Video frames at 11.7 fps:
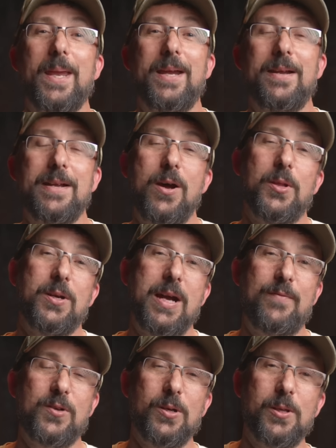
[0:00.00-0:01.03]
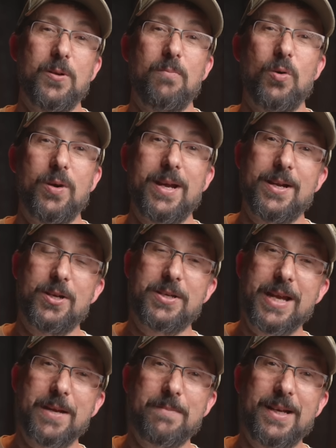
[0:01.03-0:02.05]
And now they're after a little more
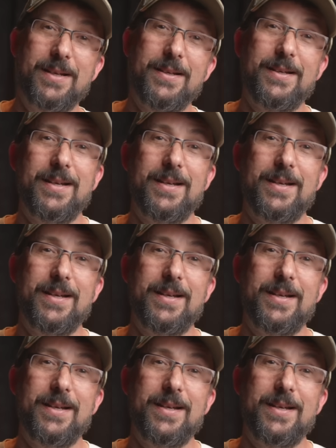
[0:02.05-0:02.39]
entertainment,